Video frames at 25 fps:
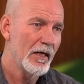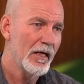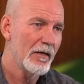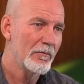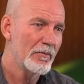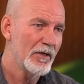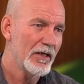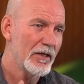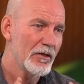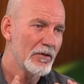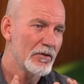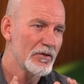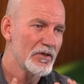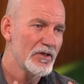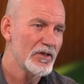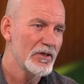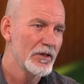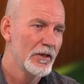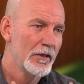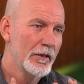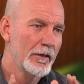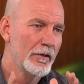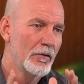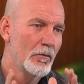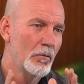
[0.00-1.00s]
Because
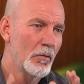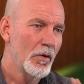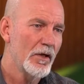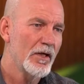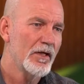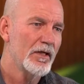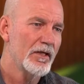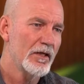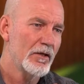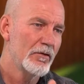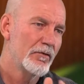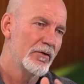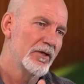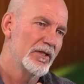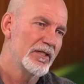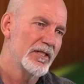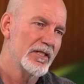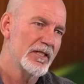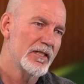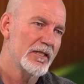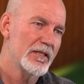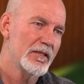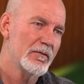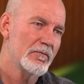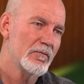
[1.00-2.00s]
one of the
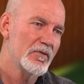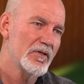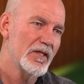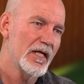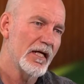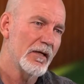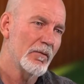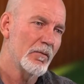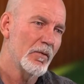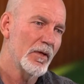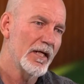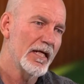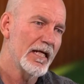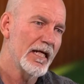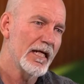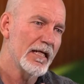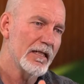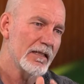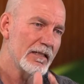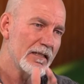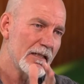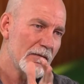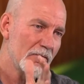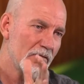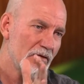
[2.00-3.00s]
criticisms that we
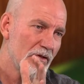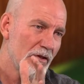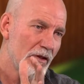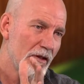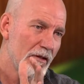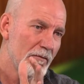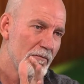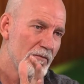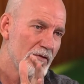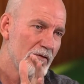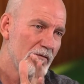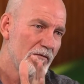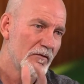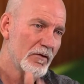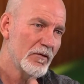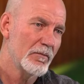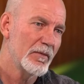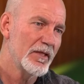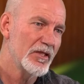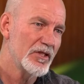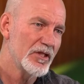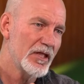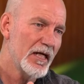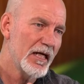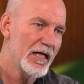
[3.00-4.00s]
get sometimes from
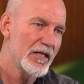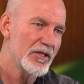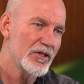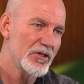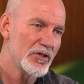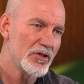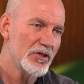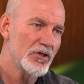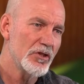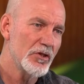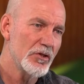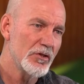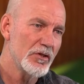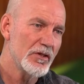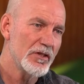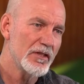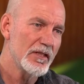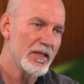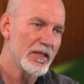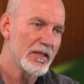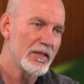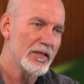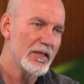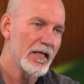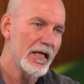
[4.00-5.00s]
education students
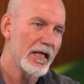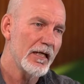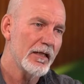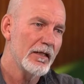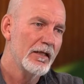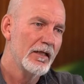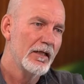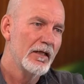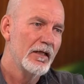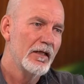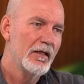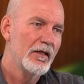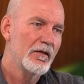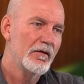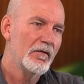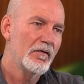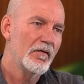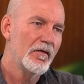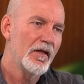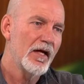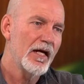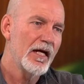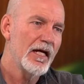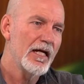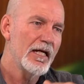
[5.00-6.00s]
is that
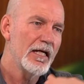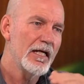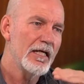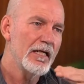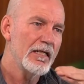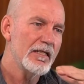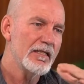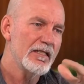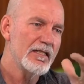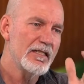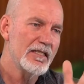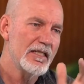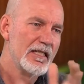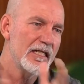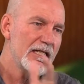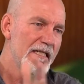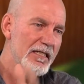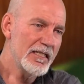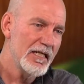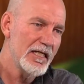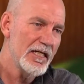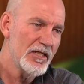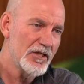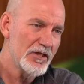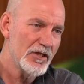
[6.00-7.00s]
they see
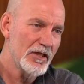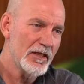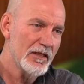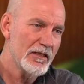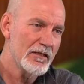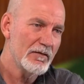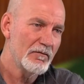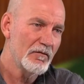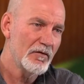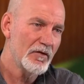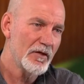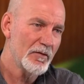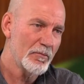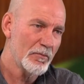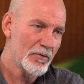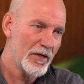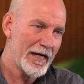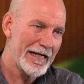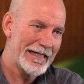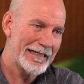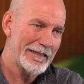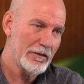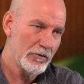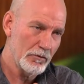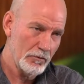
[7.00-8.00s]
teaching as a very
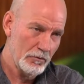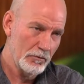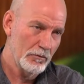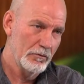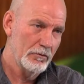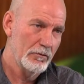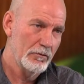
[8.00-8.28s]
practical,